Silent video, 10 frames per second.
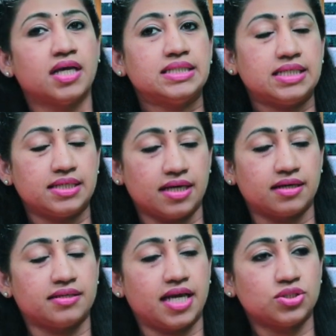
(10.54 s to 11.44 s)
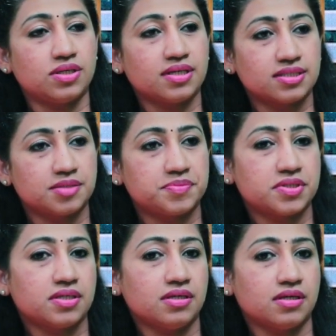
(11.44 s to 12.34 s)
See, yeah, natural
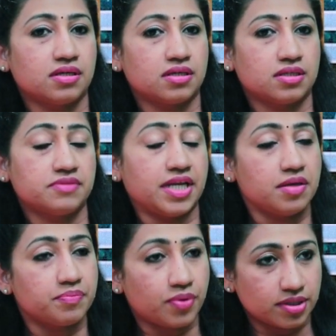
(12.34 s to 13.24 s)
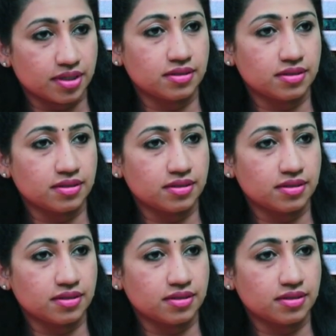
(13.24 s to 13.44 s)
conception is very important